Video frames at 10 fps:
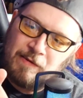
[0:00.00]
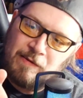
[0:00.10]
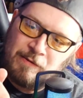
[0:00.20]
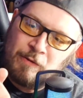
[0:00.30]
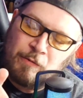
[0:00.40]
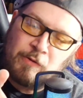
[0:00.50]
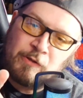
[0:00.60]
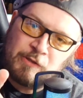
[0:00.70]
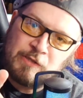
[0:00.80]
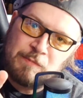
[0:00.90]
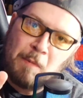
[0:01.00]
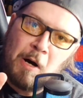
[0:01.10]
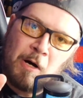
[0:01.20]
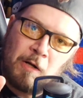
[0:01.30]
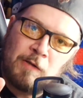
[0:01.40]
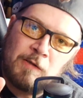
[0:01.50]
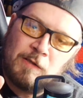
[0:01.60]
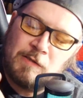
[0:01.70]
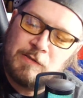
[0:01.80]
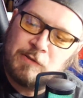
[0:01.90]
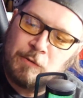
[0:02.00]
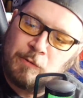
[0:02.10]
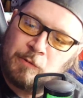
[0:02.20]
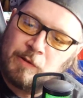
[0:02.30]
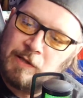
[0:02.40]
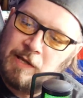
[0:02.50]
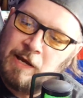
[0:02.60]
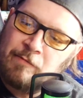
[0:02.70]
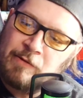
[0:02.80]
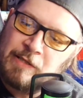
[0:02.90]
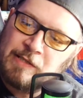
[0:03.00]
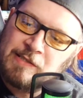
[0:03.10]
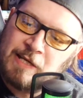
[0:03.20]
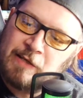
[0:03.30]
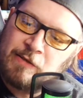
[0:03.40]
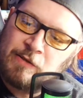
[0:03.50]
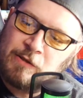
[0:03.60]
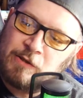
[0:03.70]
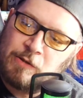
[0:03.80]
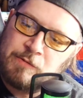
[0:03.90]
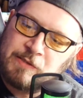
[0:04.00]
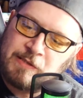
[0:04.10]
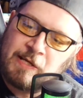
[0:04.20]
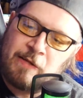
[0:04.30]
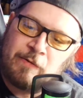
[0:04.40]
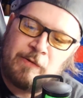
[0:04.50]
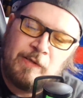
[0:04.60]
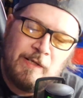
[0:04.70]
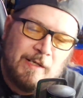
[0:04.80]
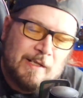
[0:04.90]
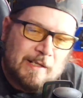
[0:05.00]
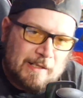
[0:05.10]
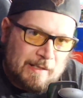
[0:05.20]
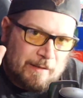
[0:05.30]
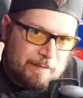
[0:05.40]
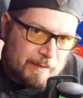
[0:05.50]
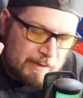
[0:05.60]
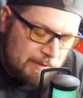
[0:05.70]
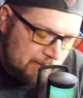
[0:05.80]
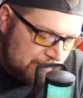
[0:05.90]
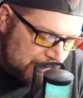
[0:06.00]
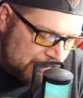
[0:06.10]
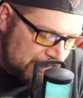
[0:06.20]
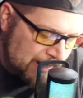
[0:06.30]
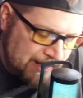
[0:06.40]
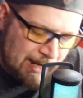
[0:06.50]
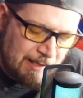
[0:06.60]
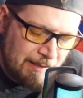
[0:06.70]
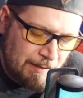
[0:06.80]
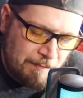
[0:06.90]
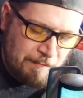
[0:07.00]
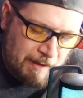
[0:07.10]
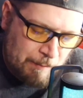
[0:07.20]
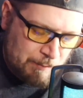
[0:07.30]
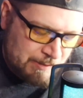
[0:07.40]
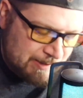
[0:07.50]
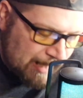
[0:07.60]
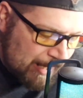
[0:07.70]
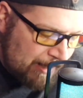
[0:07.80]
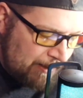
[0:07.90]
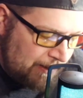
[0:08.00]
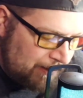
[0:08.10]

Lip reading: they're small. So everything is kind of close together. Now, if there is a negative, I will say